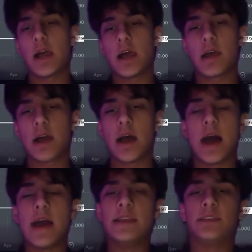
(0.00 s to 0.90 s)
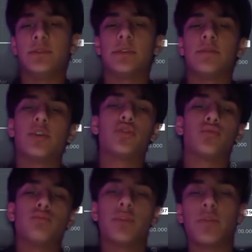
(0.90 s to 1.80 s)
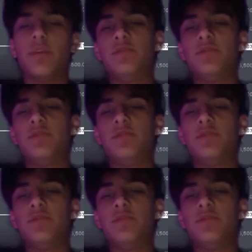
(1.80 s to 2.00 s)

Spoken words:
highs. So this is a liquidity